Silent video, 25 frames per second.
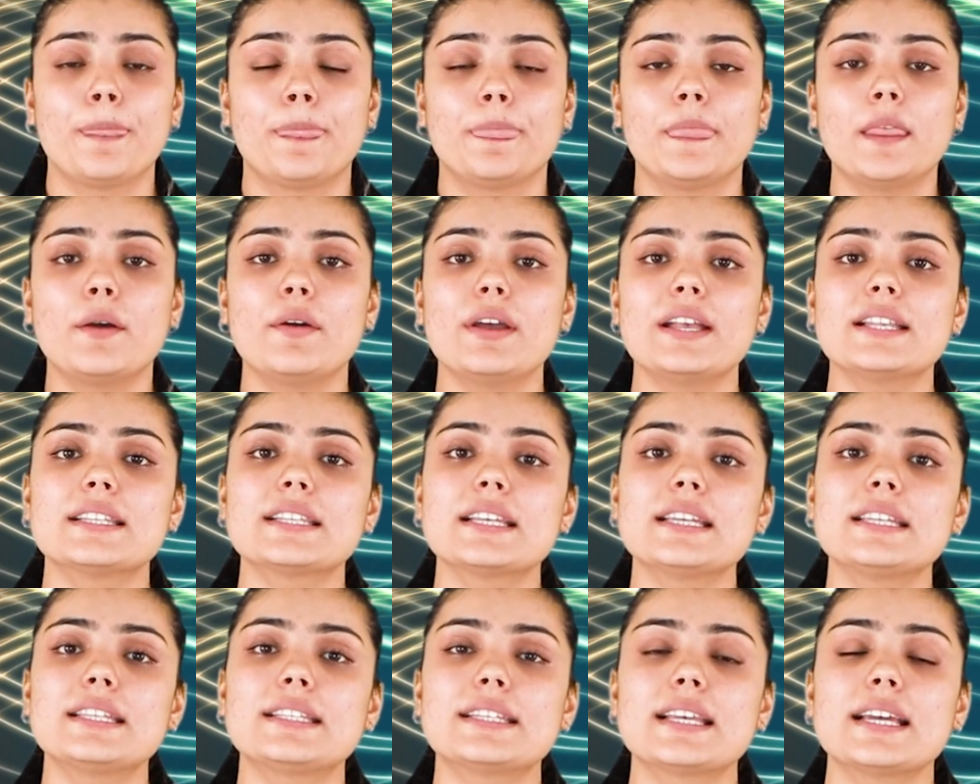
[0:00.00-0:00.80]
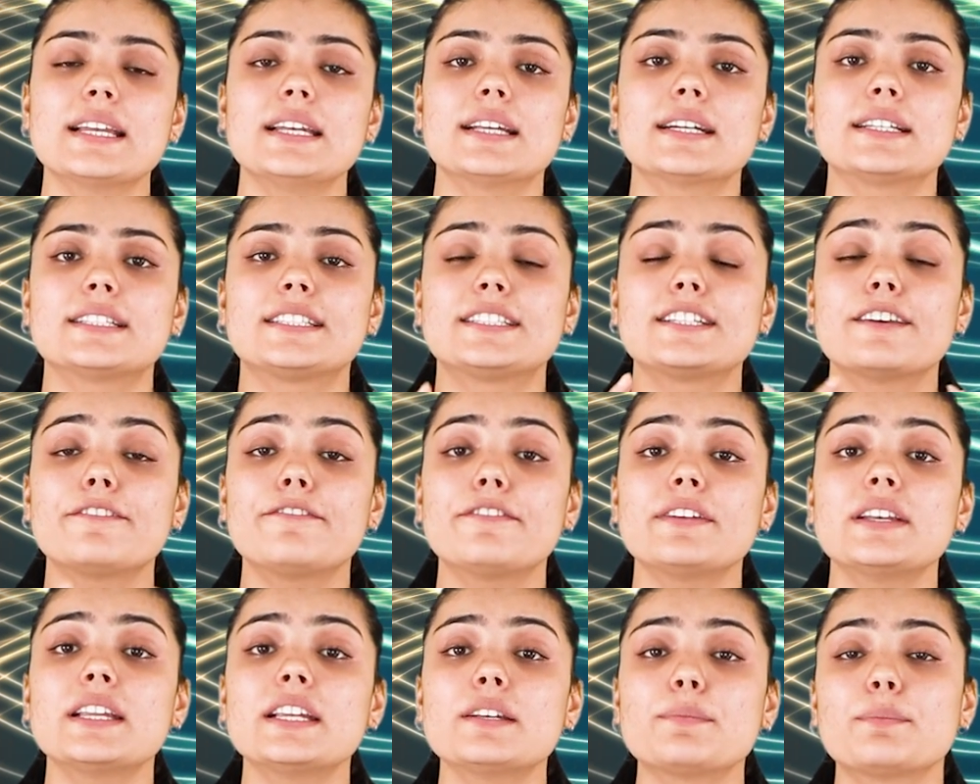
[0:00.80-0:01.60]
Now, as I said, a
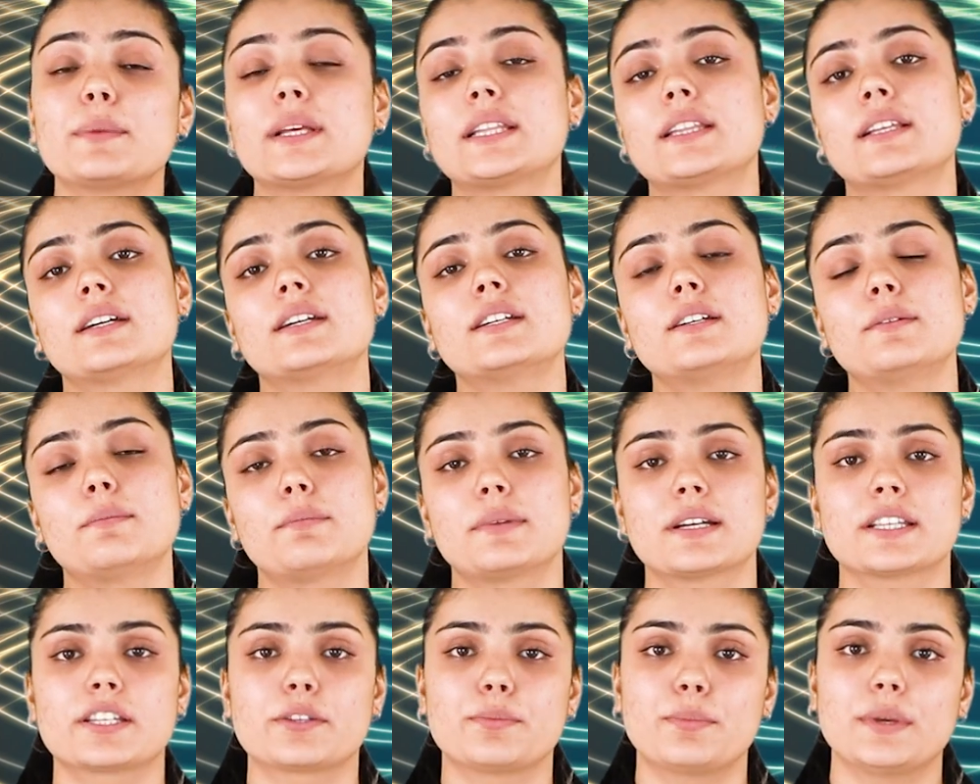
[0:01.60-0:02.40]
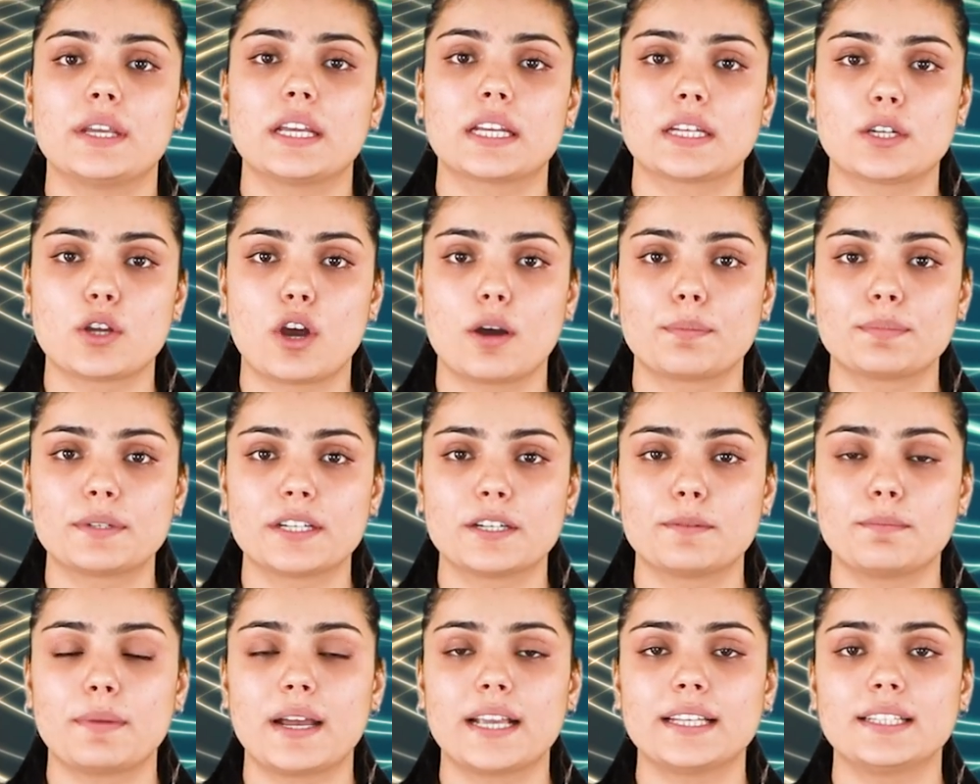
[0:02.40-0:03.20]
definite method must be
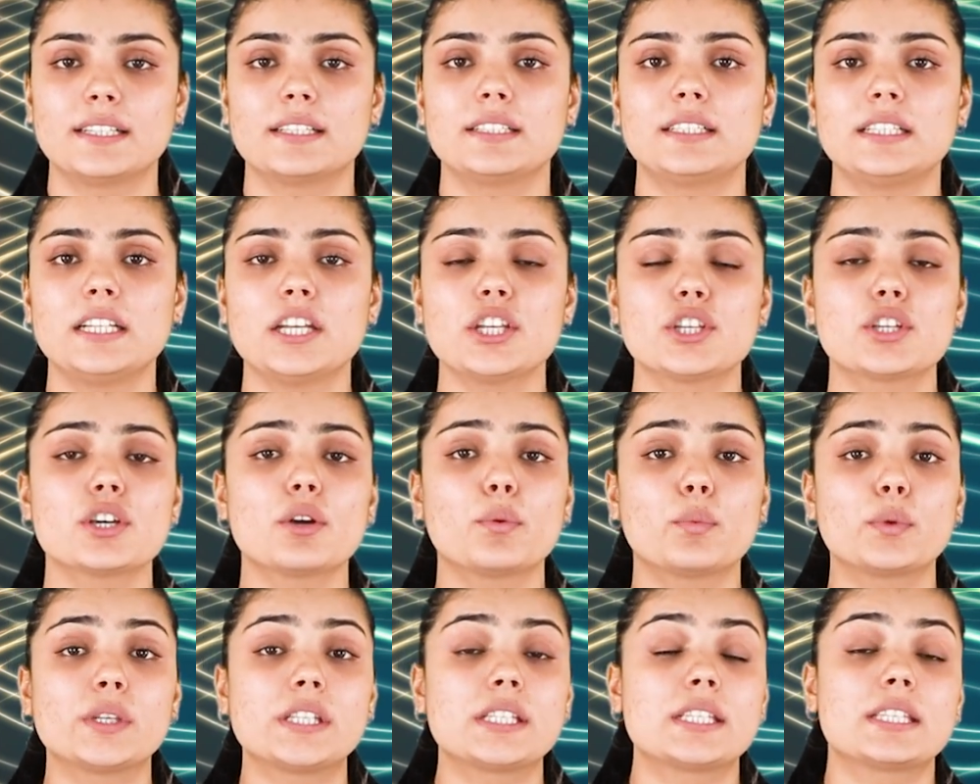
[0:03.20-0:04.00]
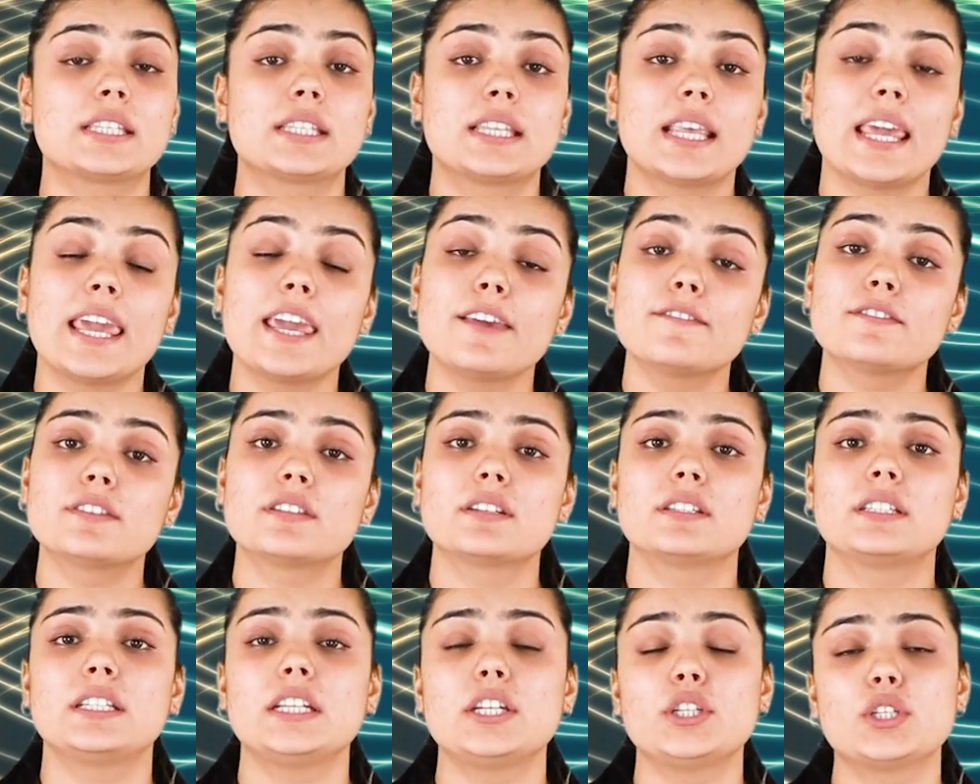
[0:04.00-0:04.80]
adopted by the teacher which saves
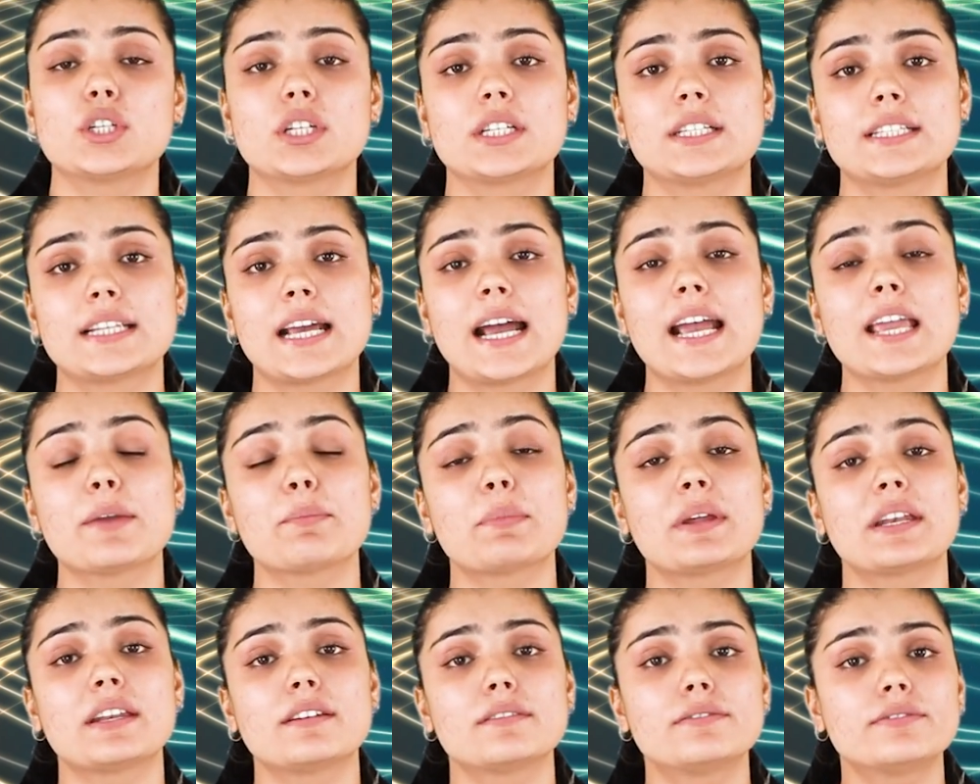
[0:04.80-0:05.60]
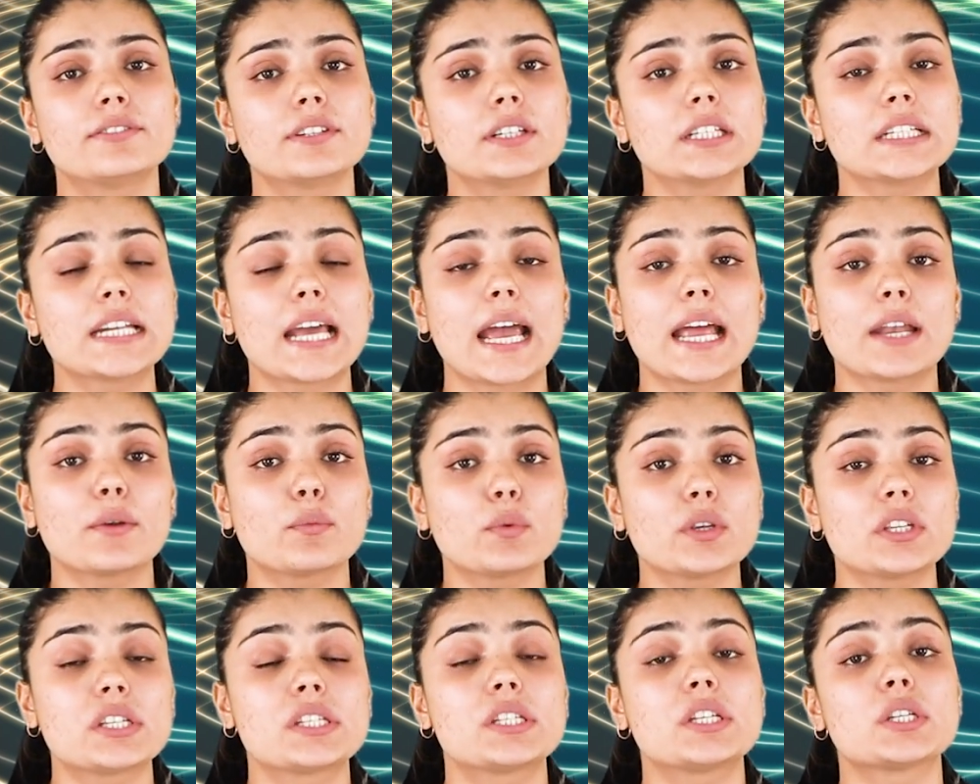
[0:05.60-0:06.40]
the teacher time and effort and
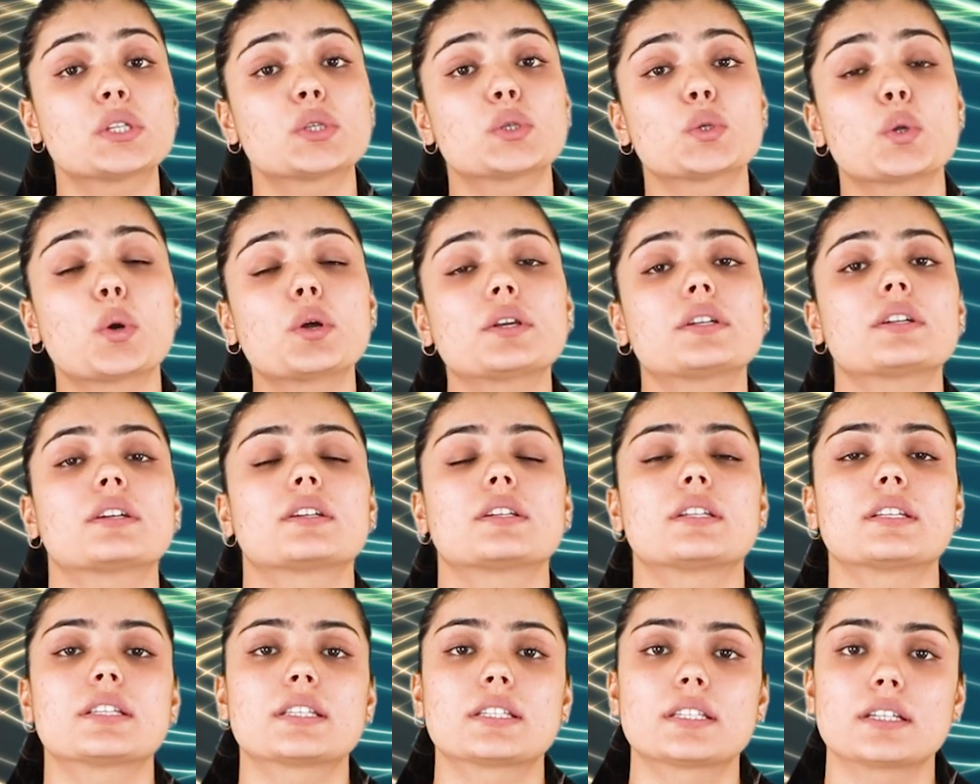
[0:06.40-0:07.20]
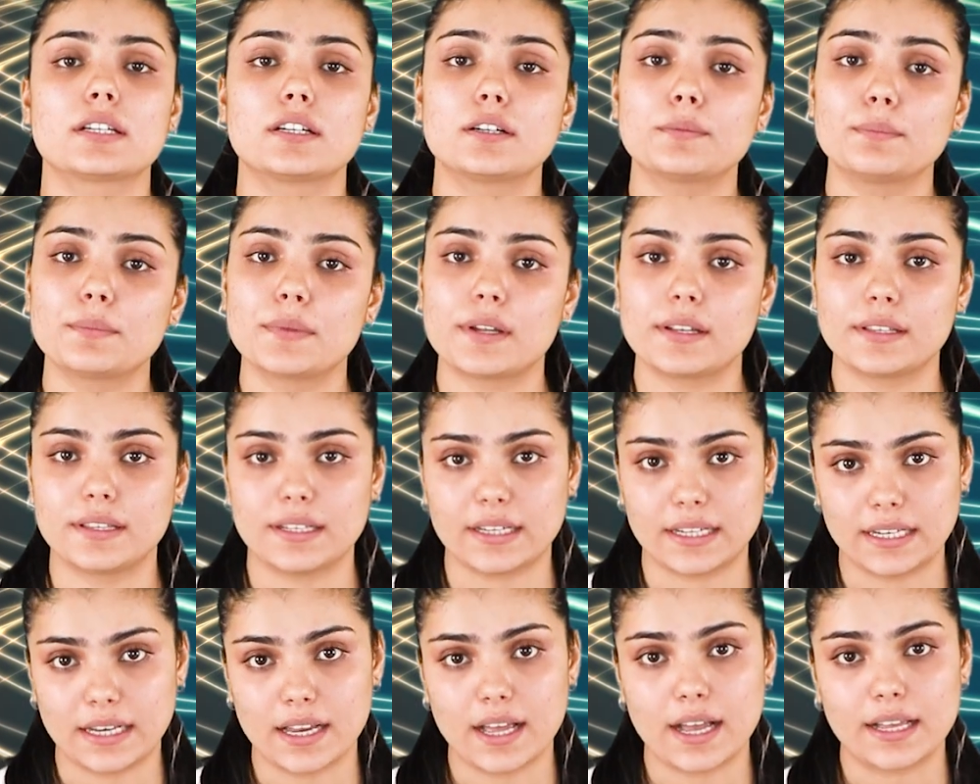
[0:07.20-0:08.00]
which does not disturb the
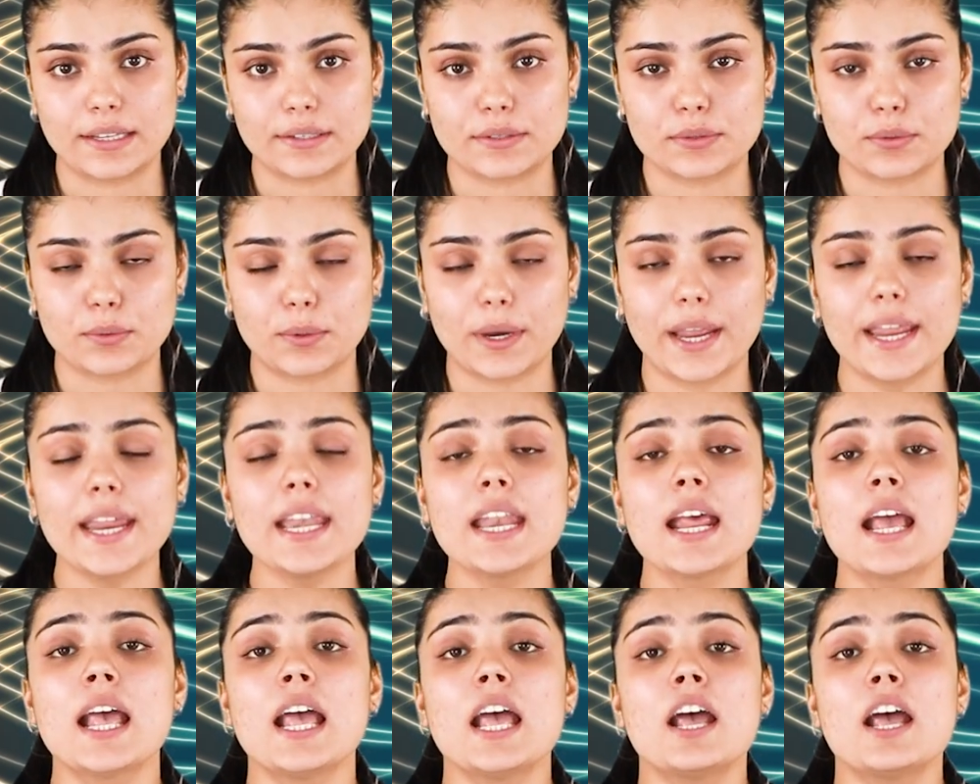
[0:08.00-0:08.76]
class, right?